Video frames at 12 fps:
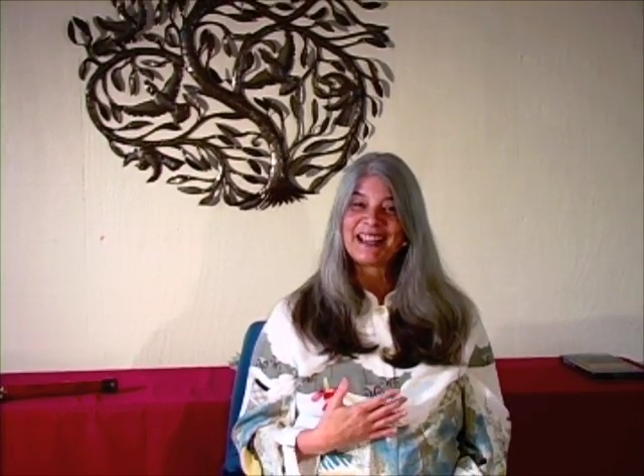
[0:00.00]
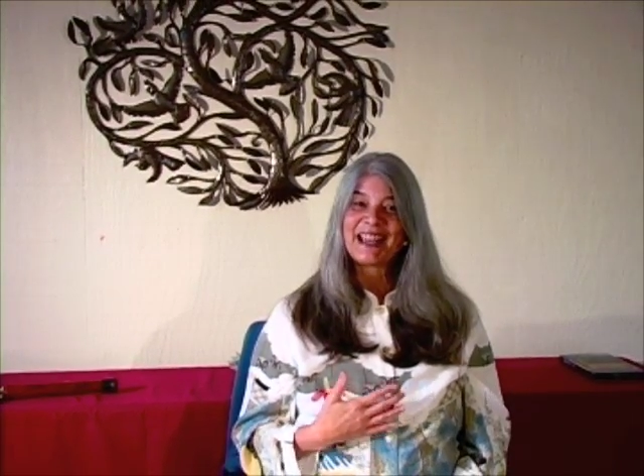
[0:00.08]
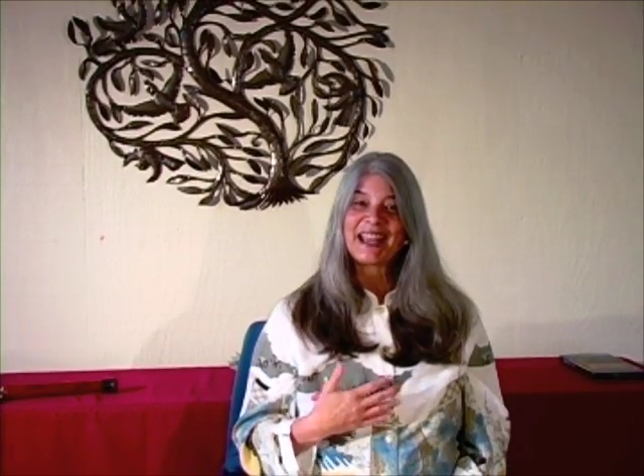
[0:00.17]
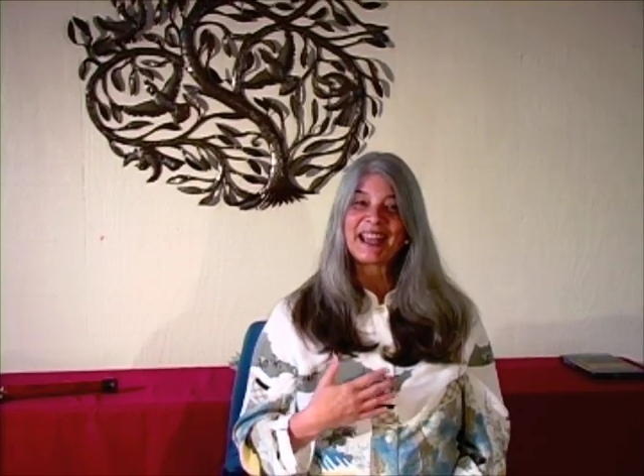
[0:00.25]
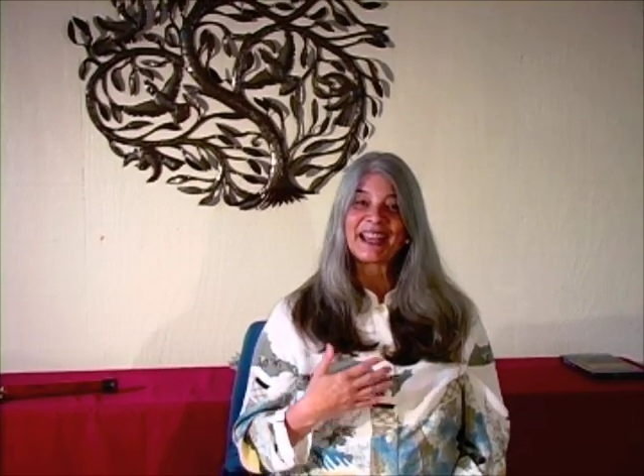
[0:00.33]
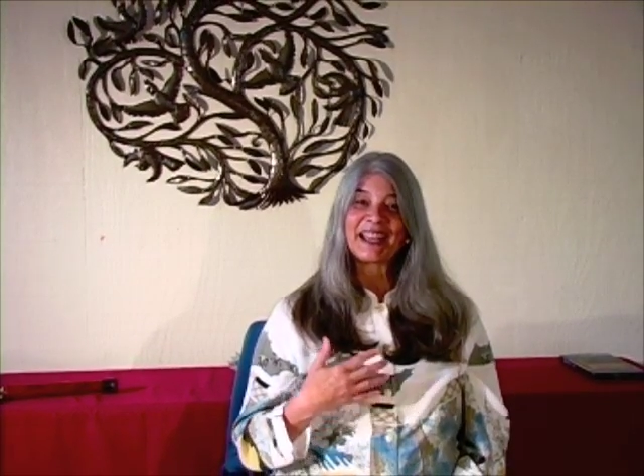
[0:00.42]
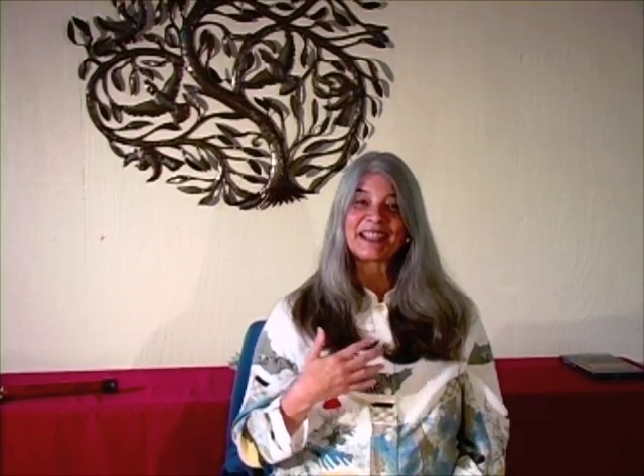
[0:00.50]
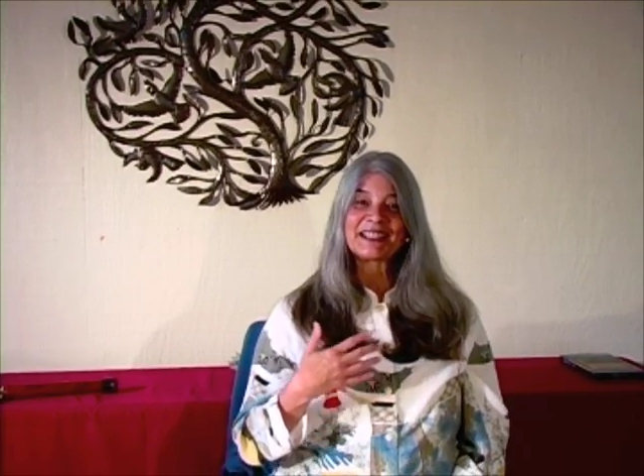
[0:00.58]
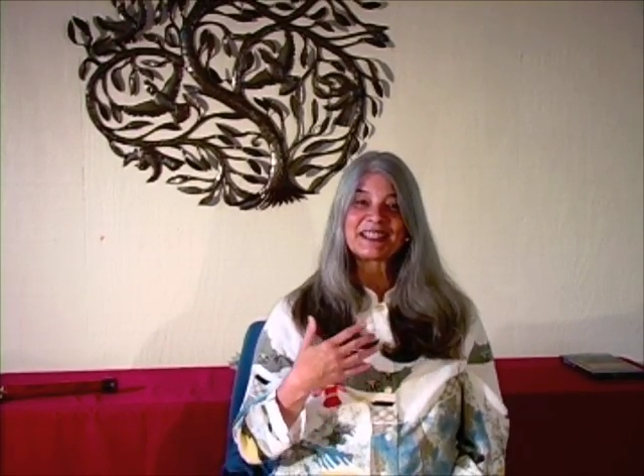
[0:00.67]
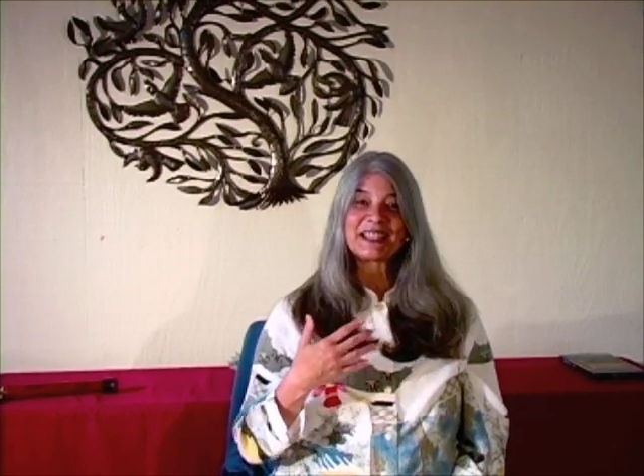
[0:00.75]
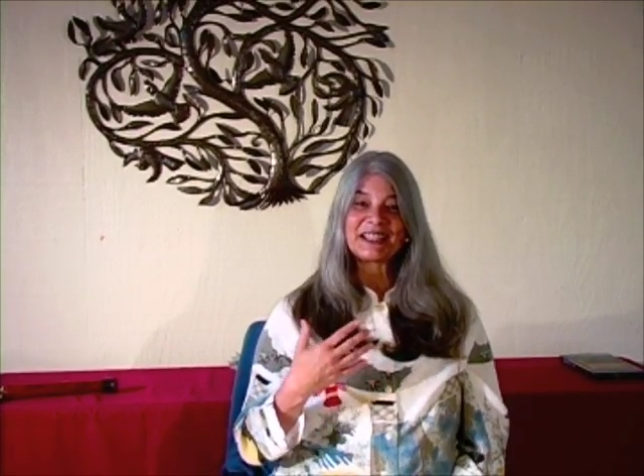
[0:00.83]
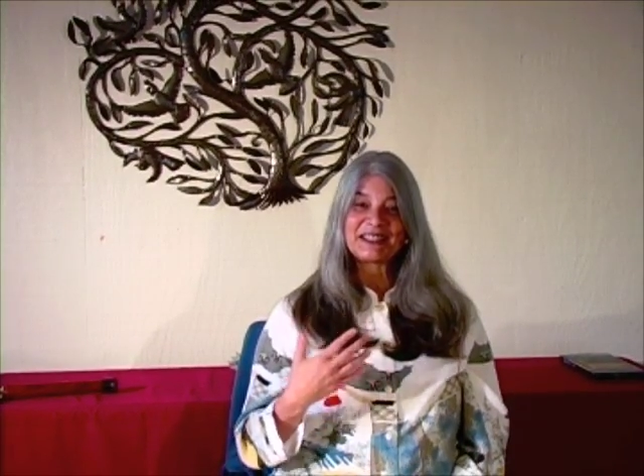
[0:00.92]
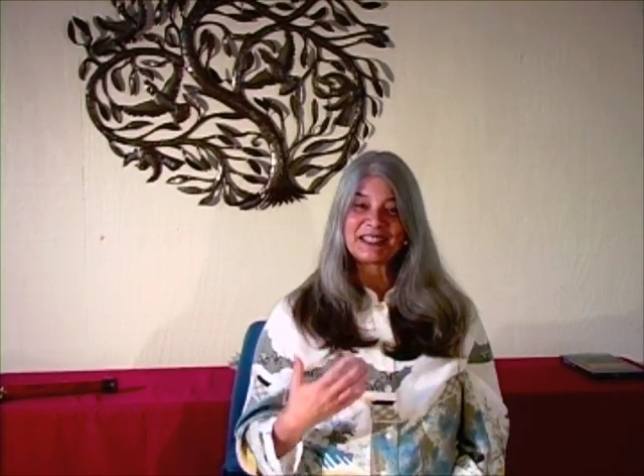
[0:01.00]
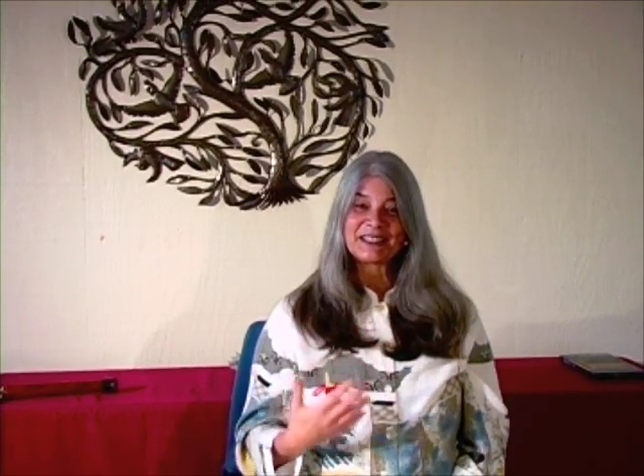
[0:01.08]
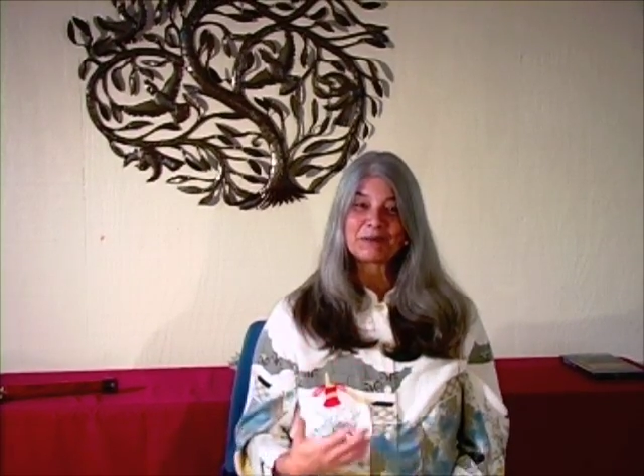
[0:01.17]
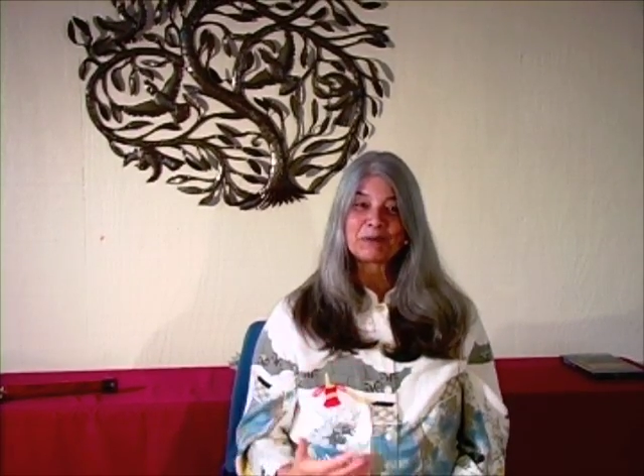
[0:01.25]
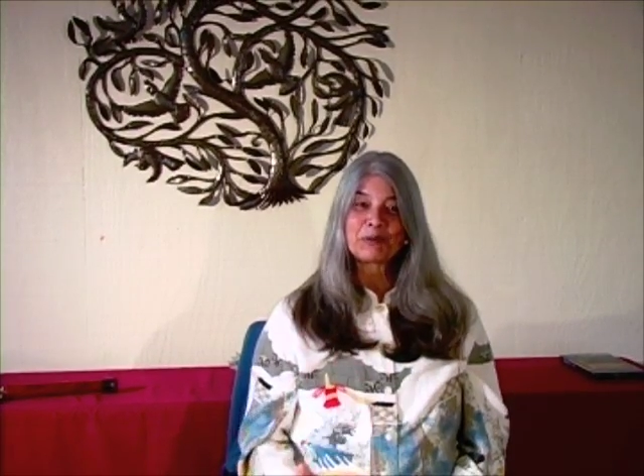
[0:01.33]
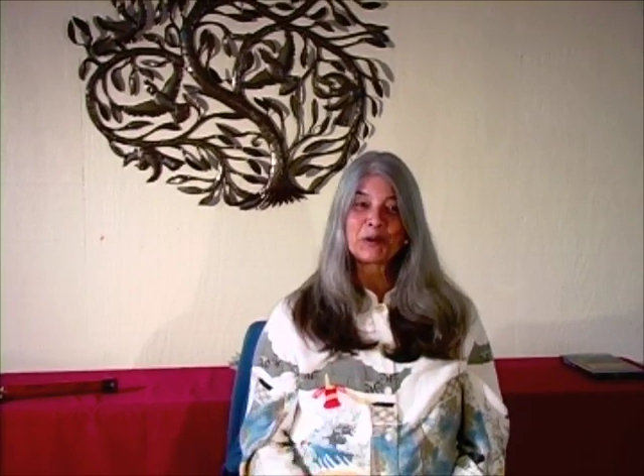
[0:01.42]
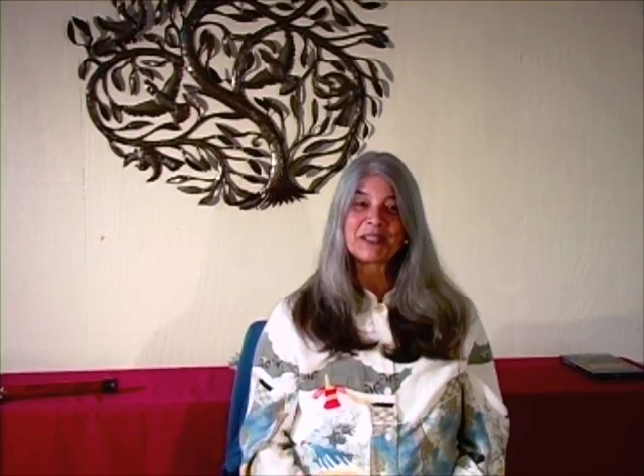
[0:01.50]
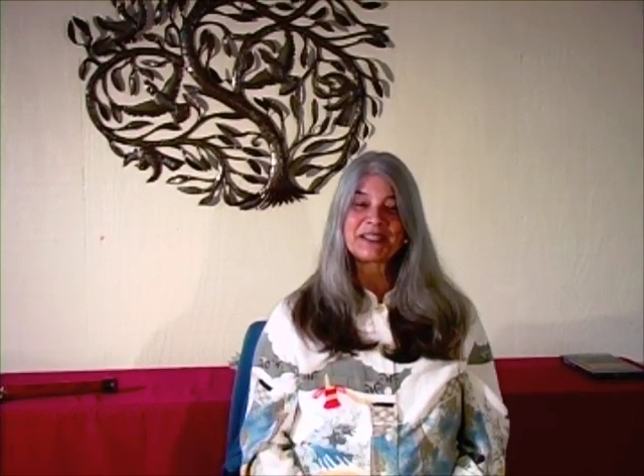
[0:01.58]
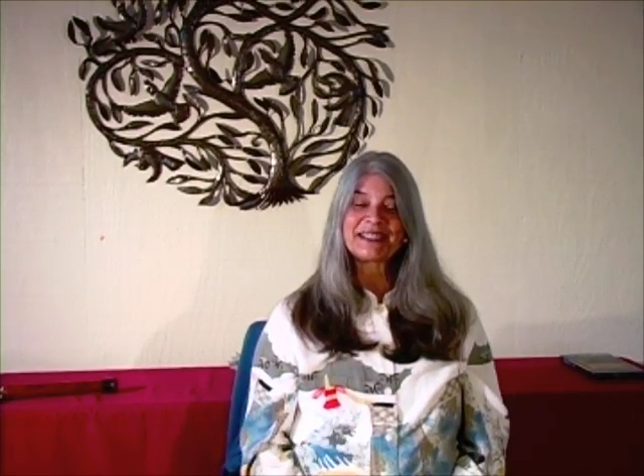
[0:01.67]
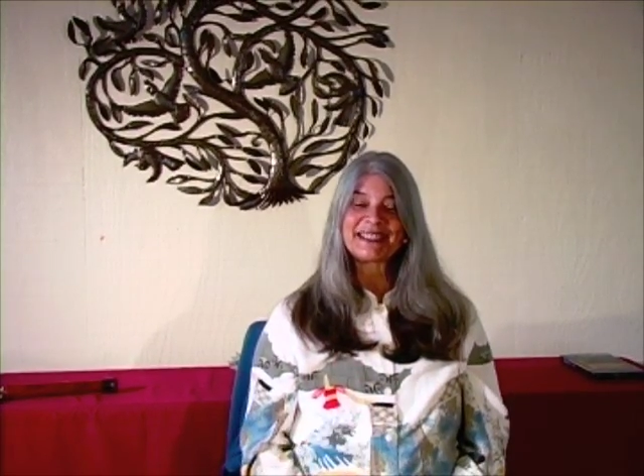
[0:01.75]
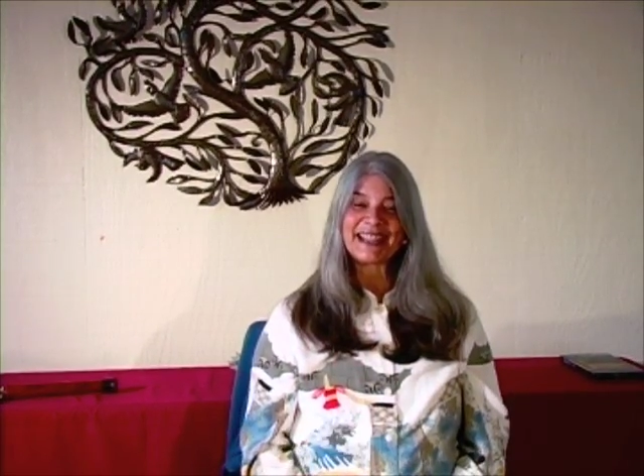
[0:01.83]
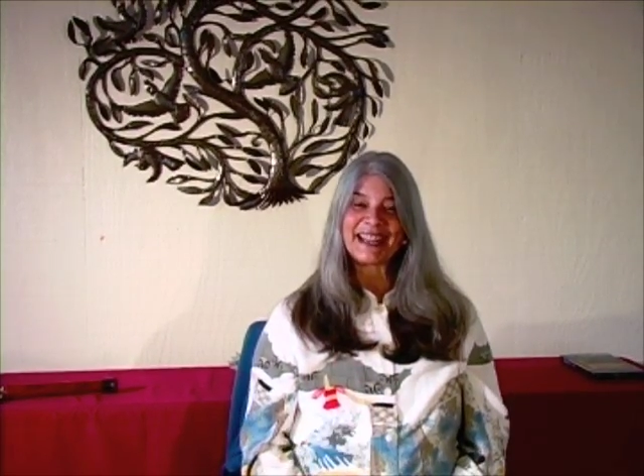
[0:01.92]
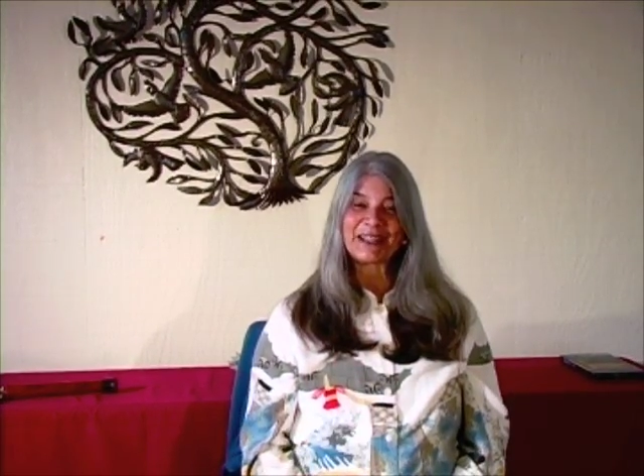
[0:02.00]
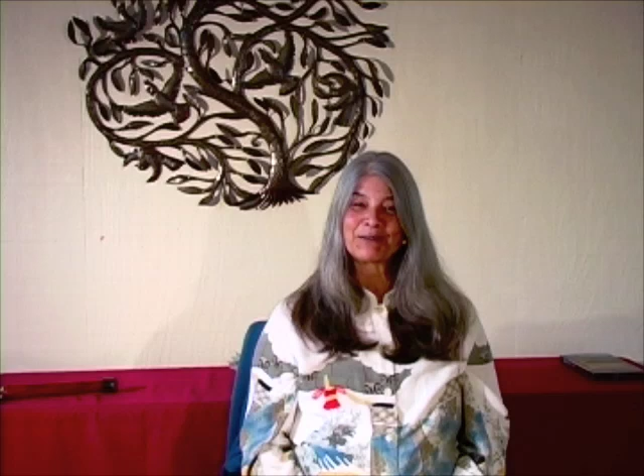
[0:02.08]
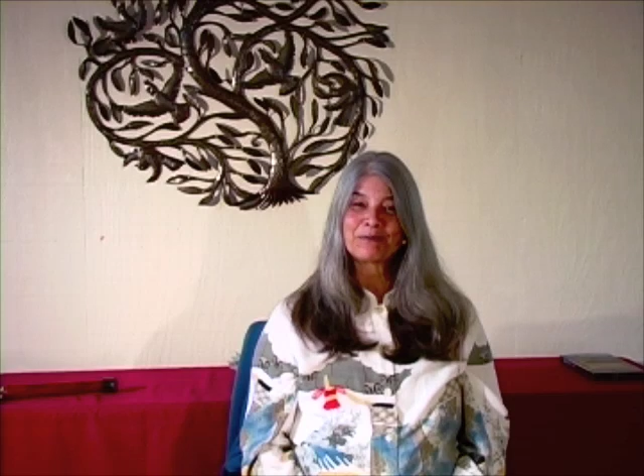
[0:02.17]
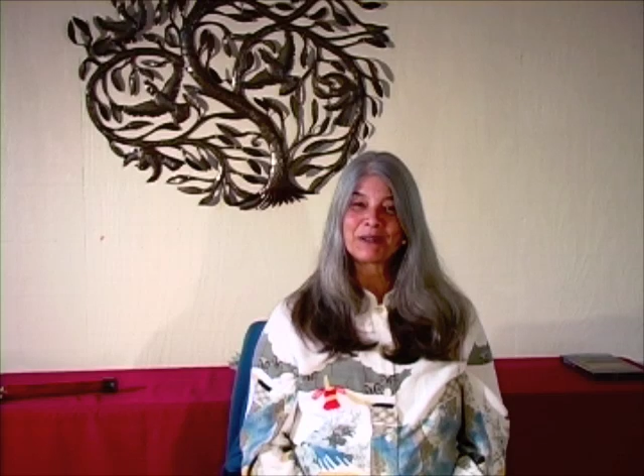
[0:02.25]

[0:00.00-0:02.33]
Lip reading: And at the appointed day,